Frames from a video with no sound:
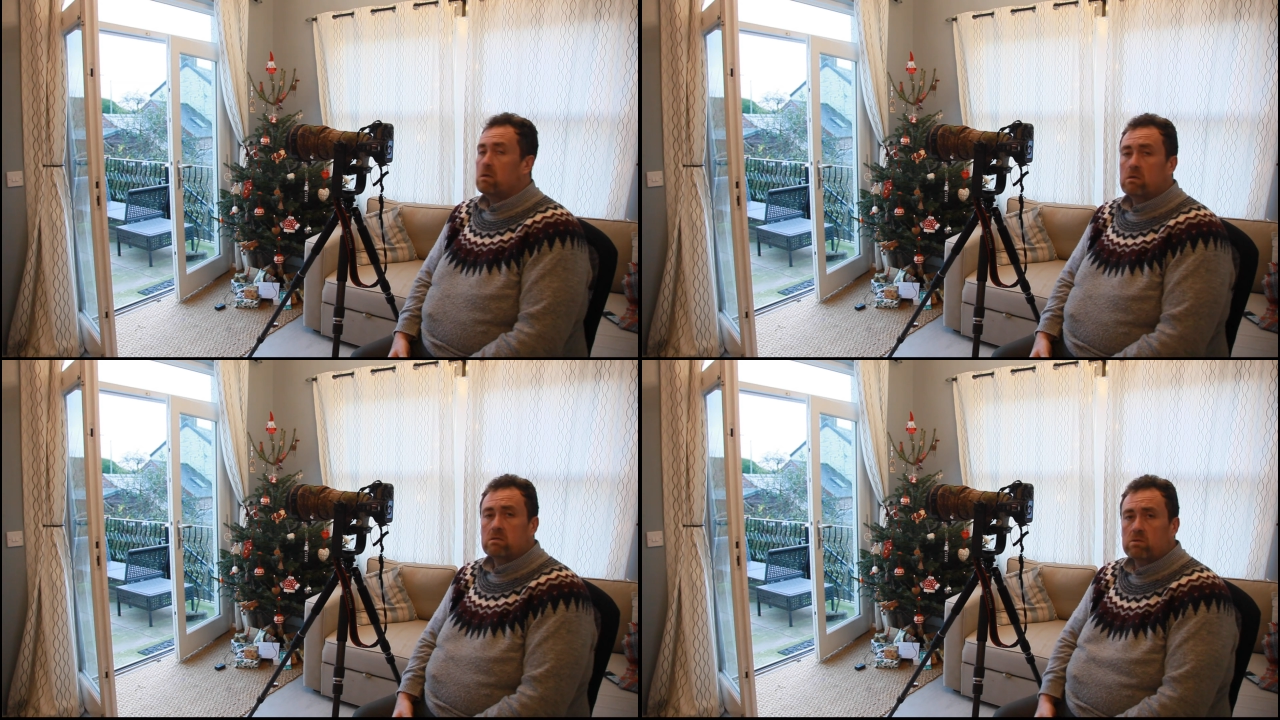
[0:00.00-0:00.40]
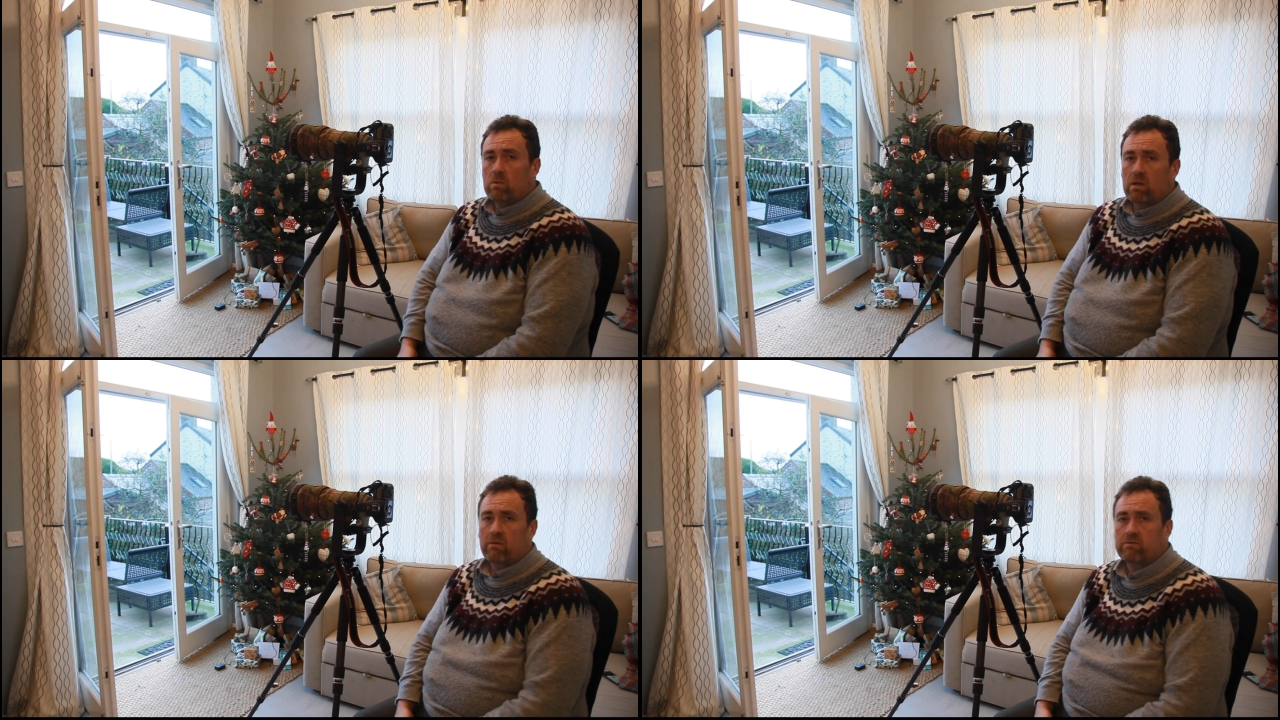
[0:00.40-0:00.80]
So
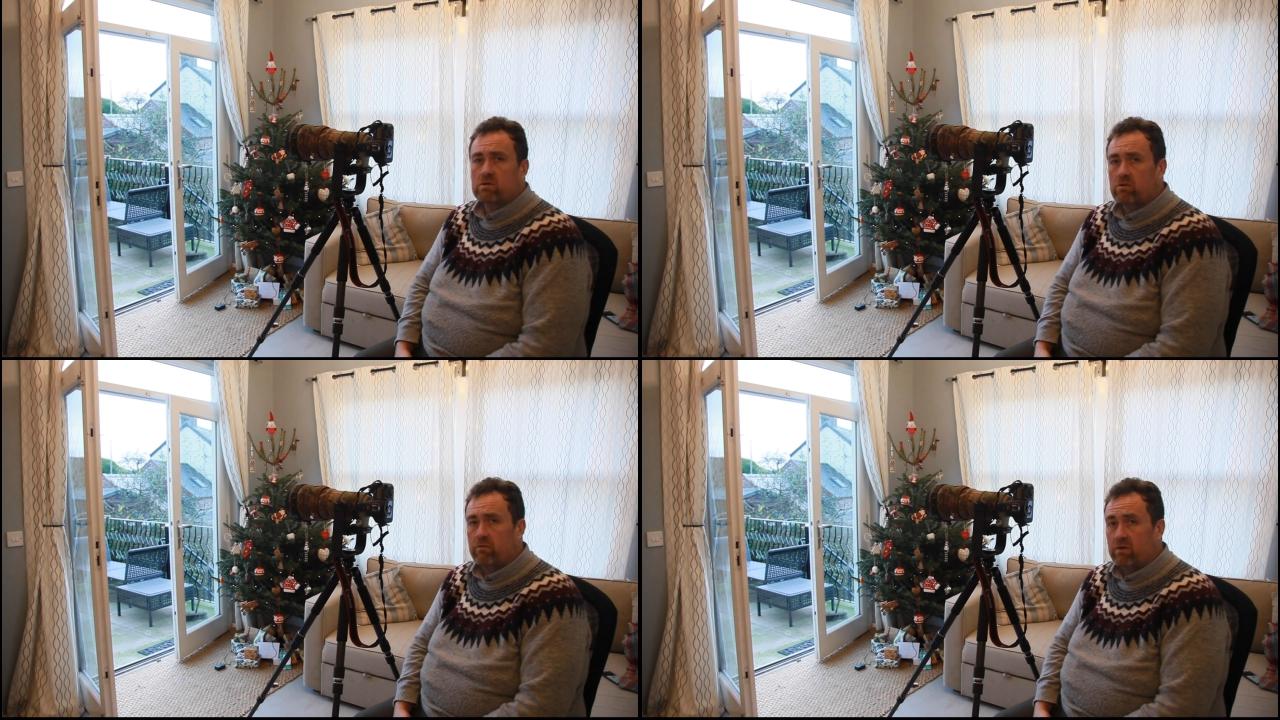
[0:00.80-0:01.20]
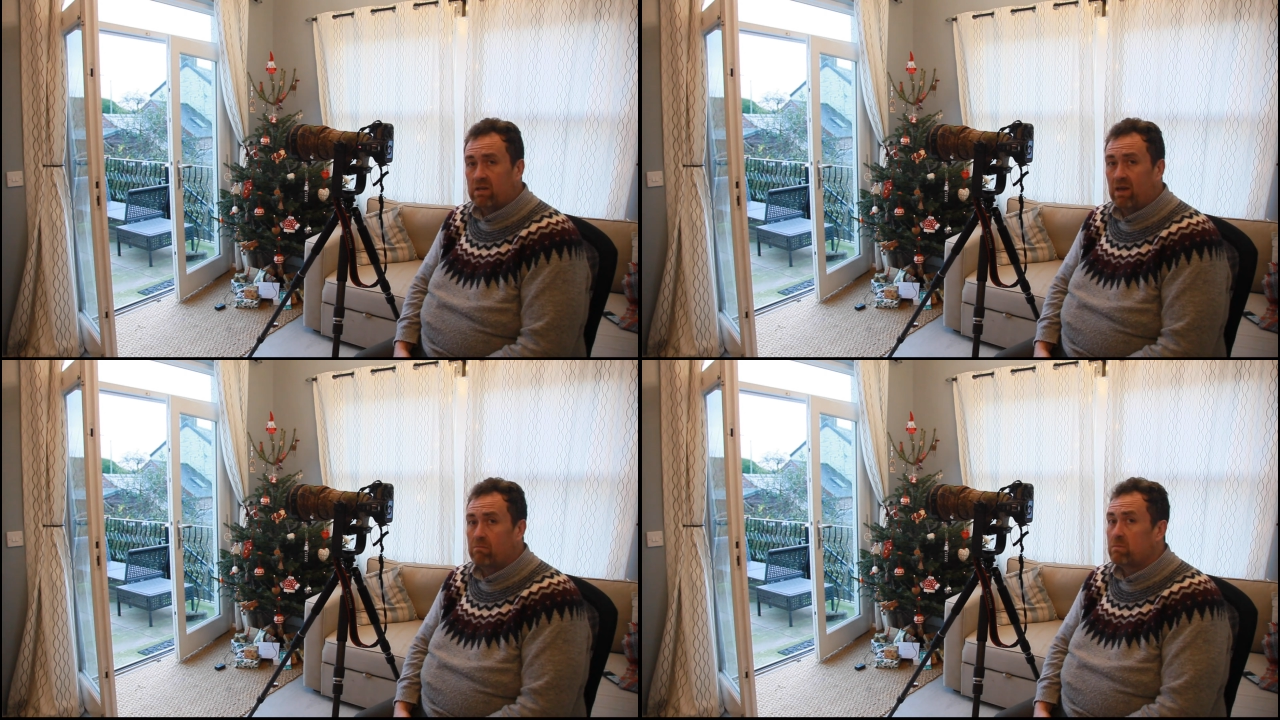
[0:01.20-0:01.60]
wildlife photography
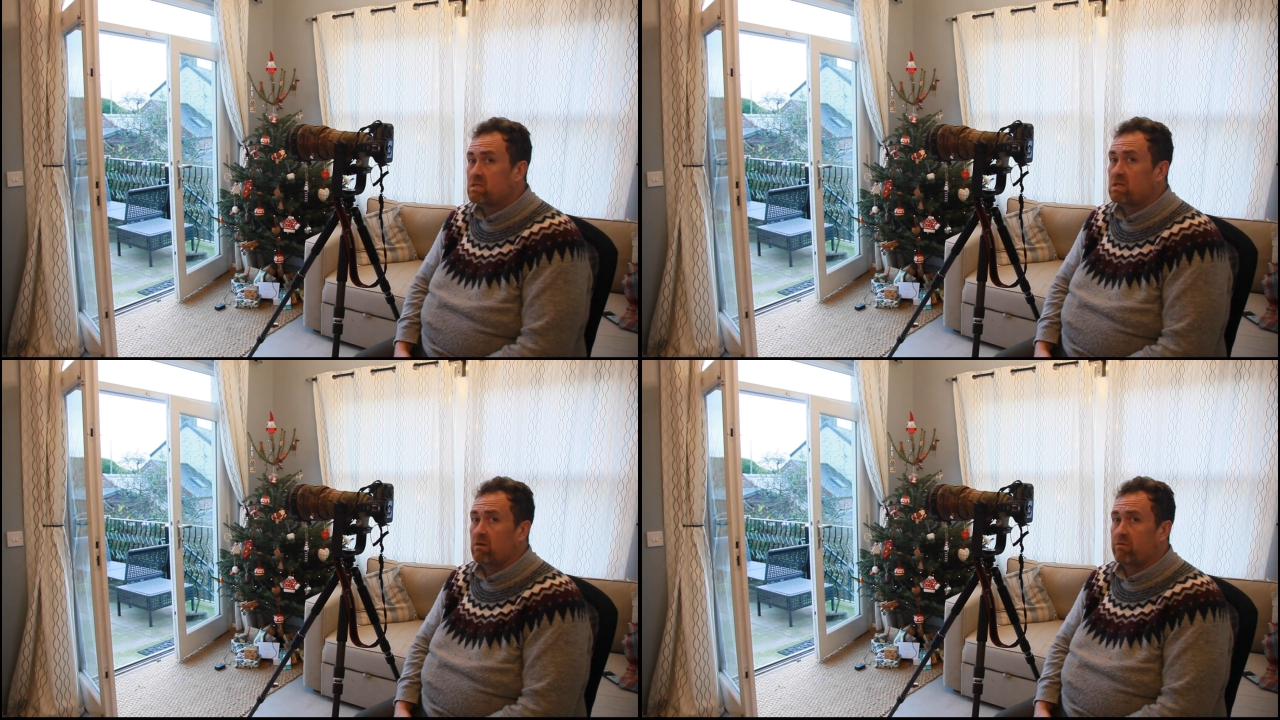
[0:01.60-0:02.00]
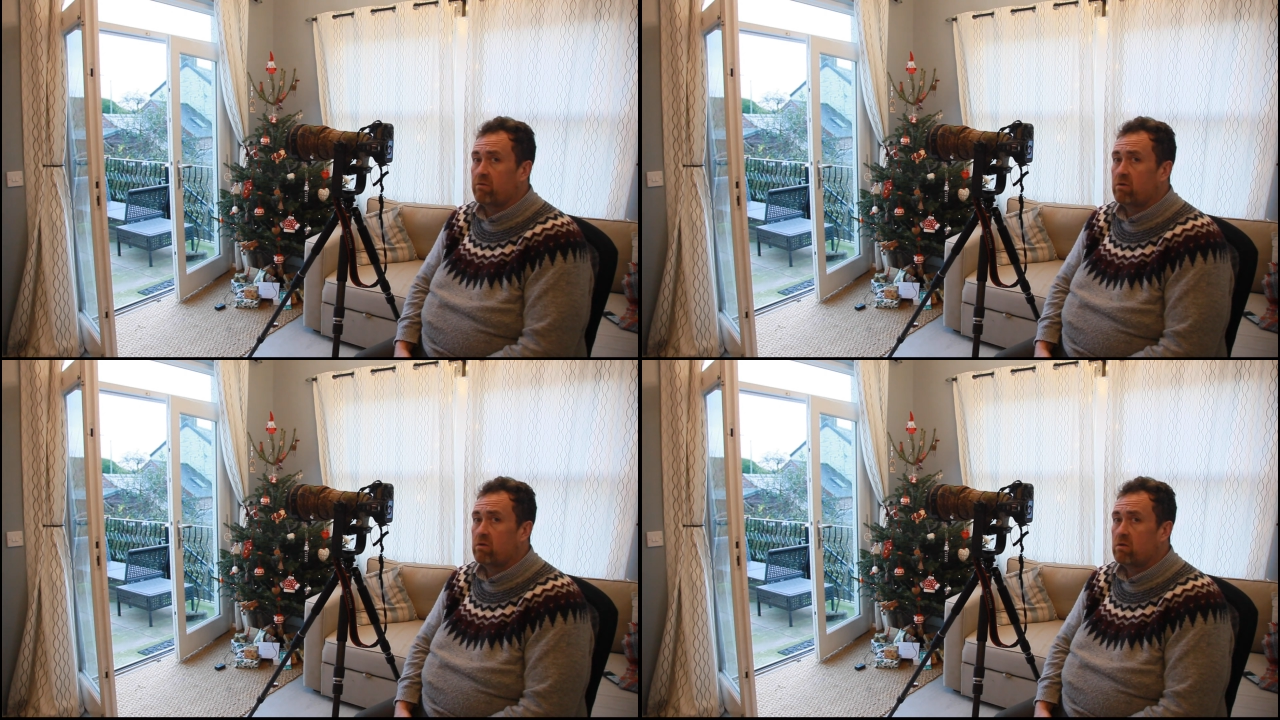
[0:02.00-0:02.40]
can be
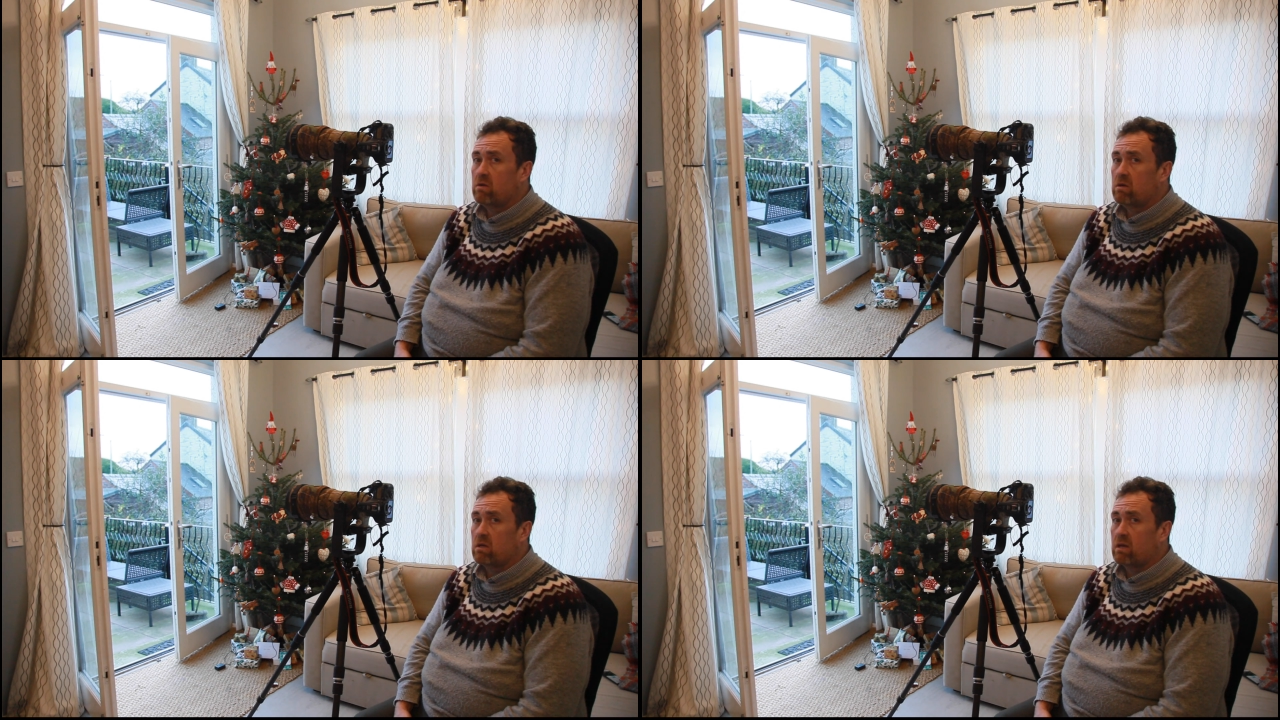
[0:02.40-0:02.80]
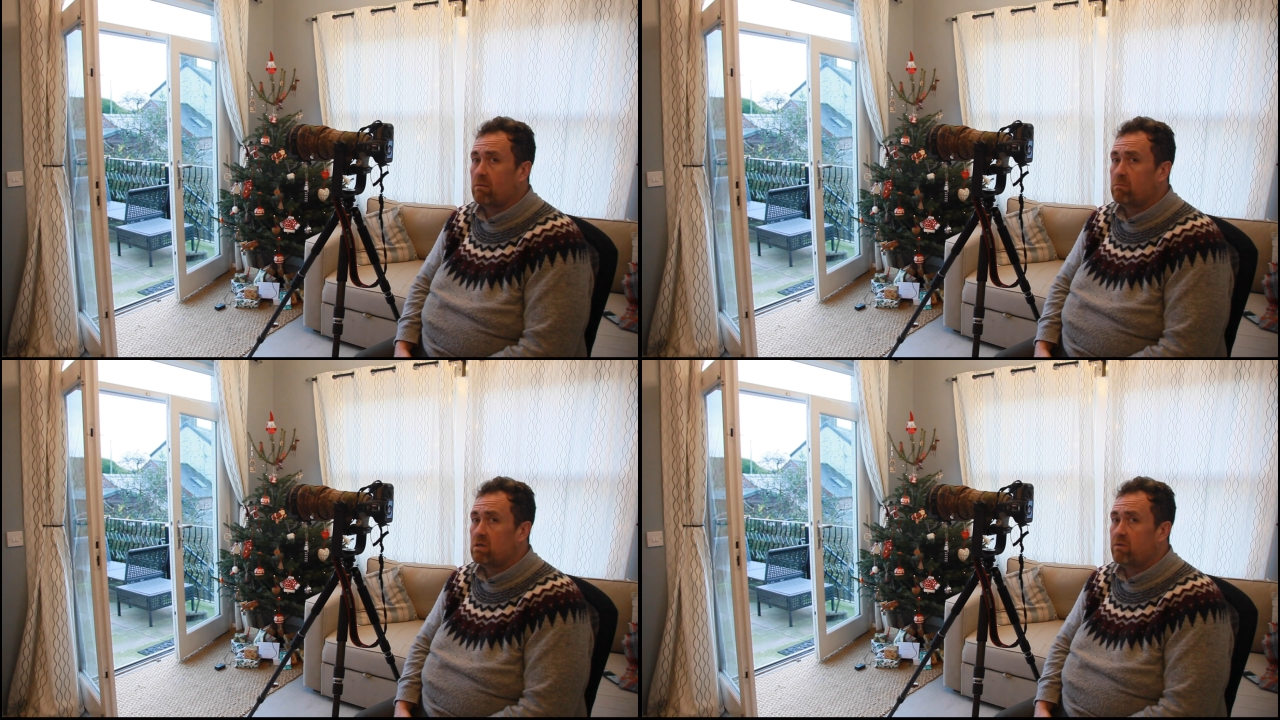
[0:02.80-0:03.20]
tough, it can
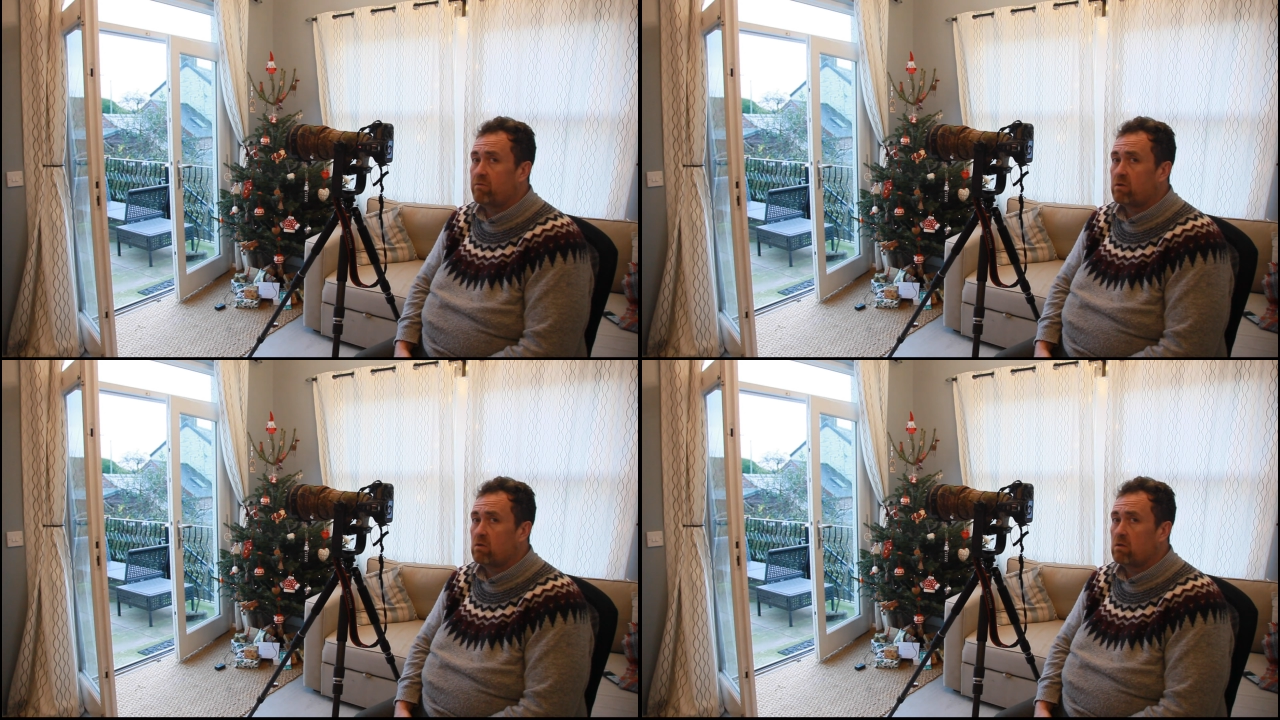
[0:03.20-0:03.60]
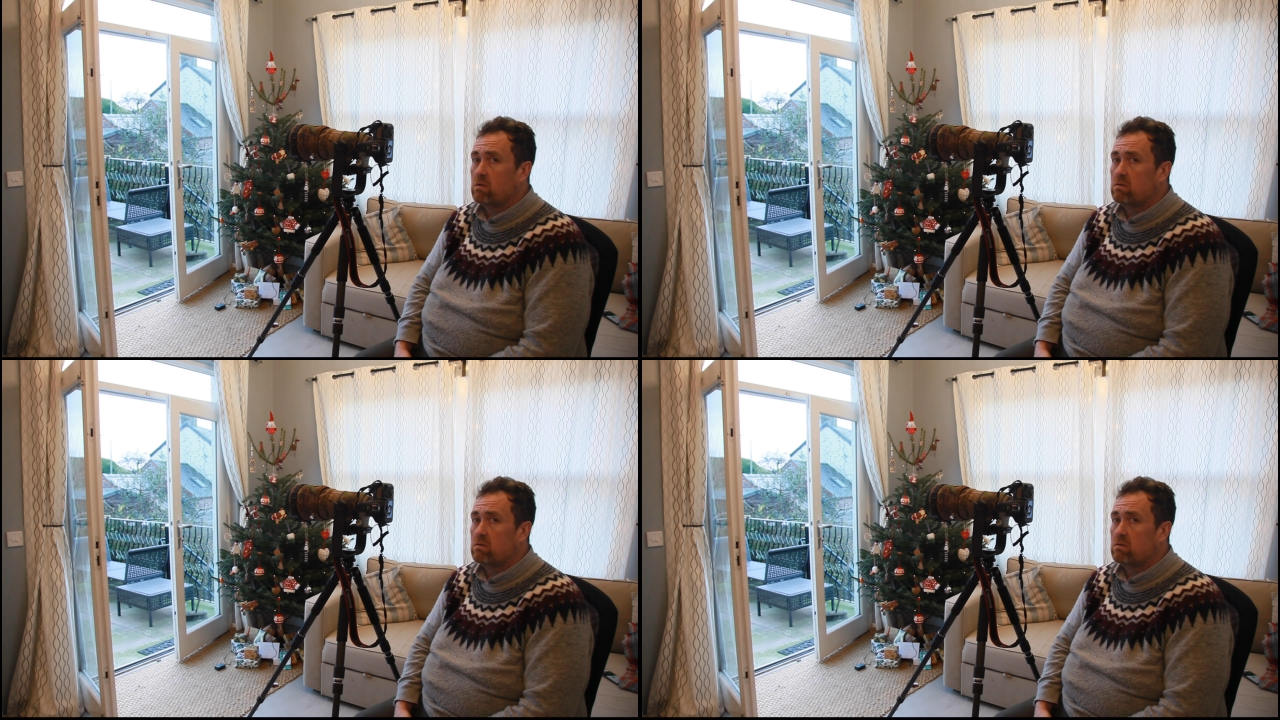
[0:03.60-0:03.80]
be difficult,